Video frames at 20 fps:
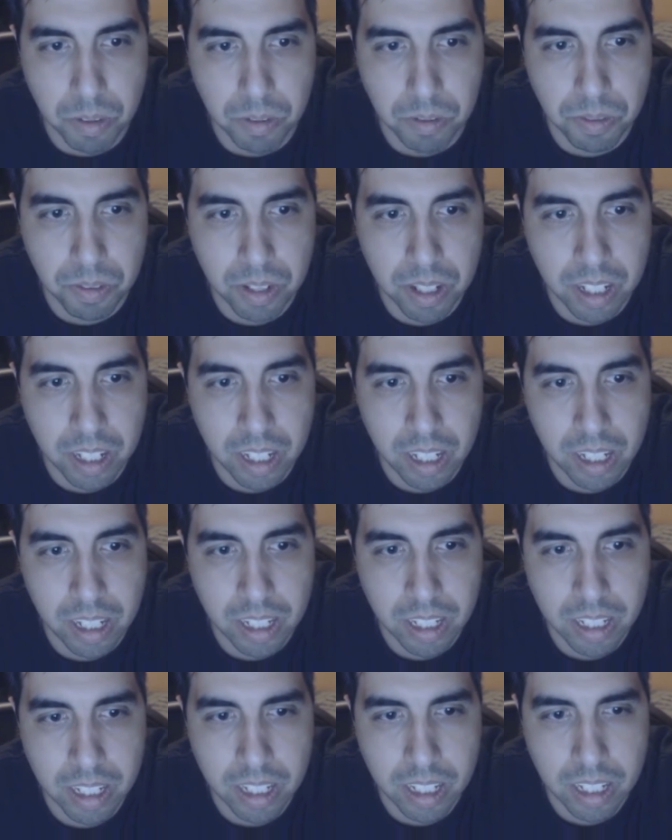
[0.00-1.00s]
roof.
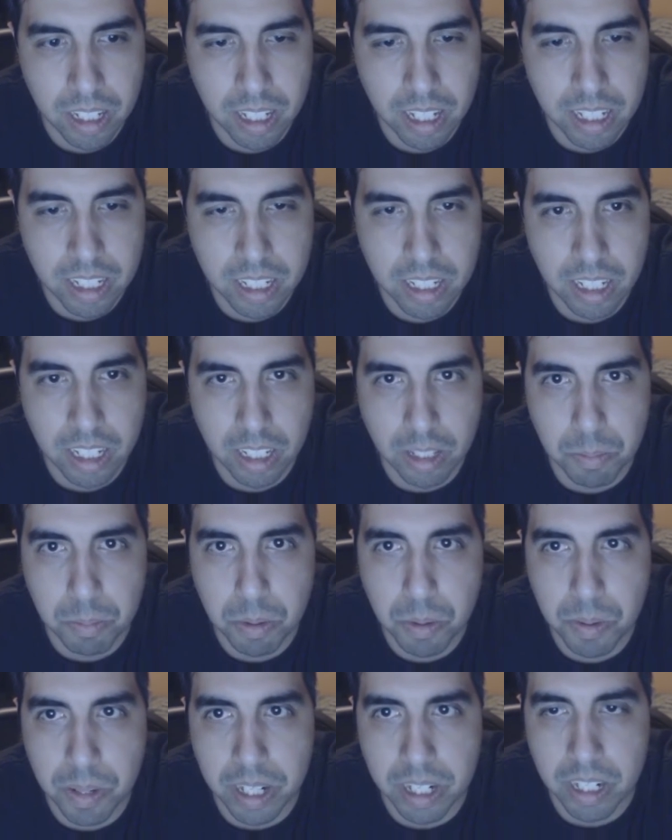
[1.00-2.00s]
That's not the
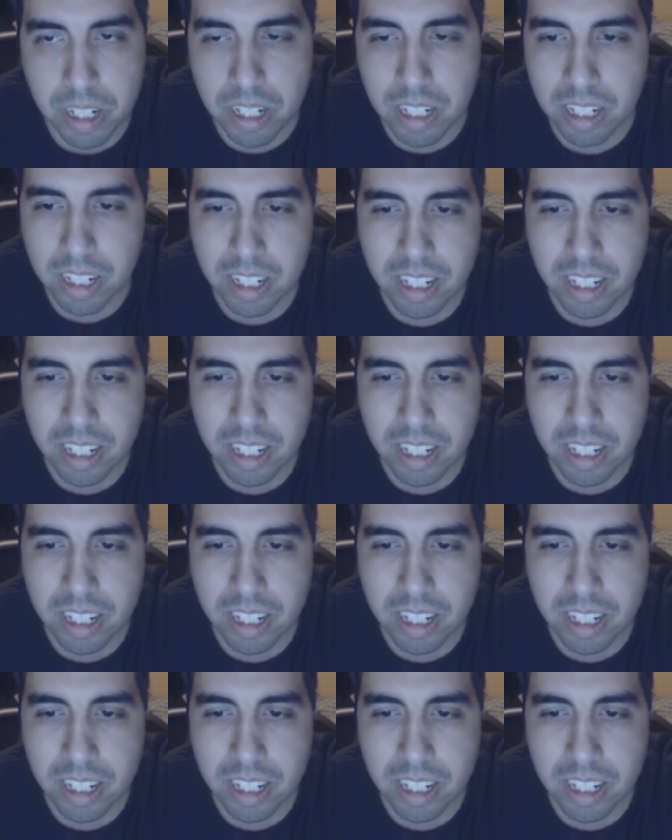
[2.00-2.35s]
point.